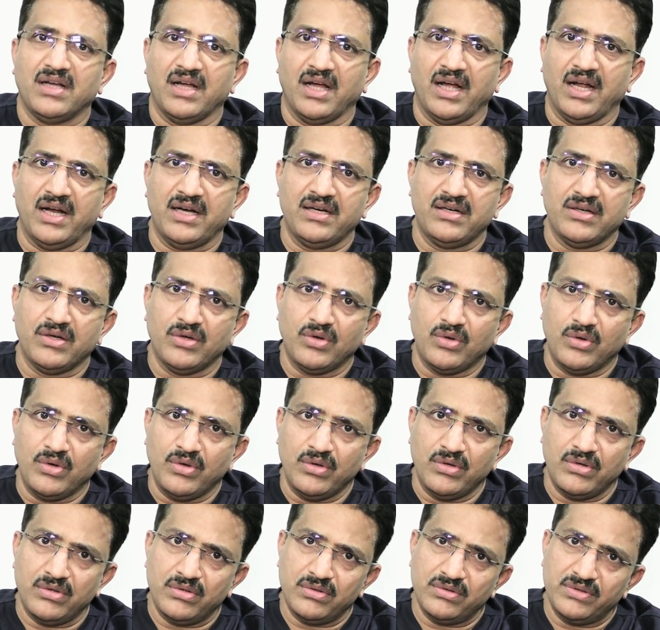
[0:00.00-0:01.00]
and
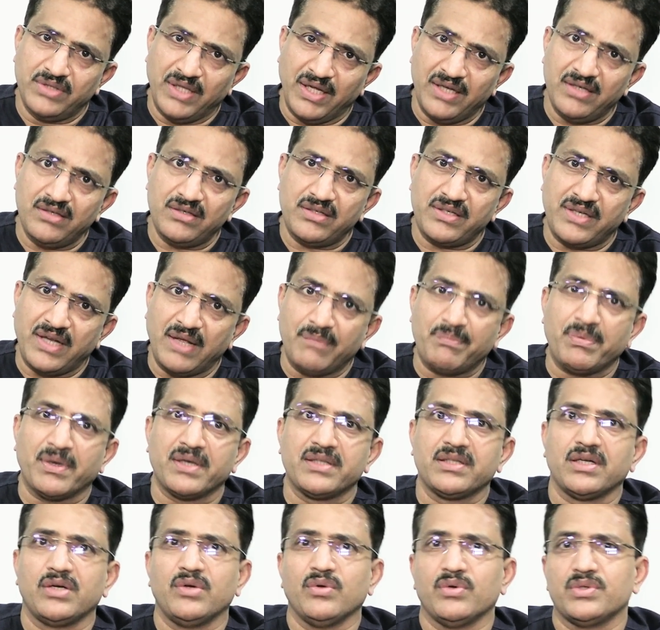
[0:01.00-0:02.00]
then
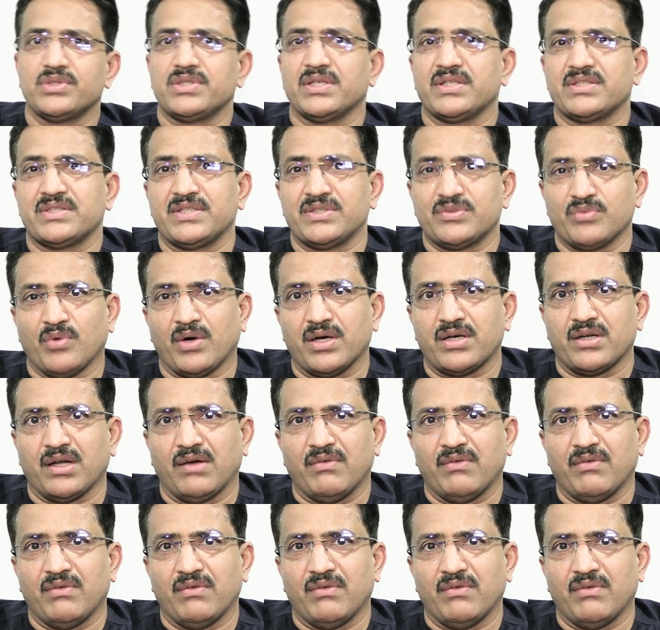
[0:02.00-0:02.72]
taper the doses is what